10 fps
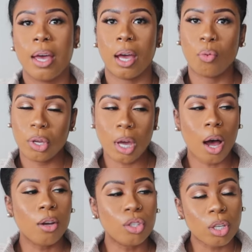And when
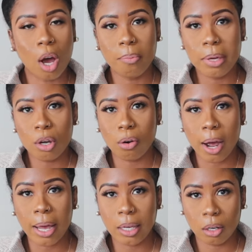y'all saw me
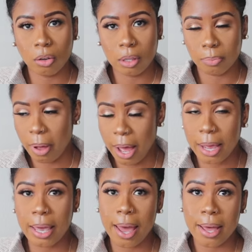crying on the
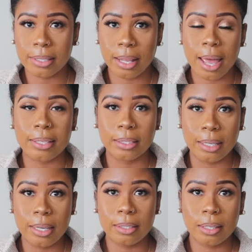podcast last
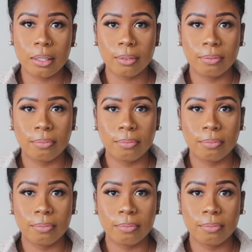season,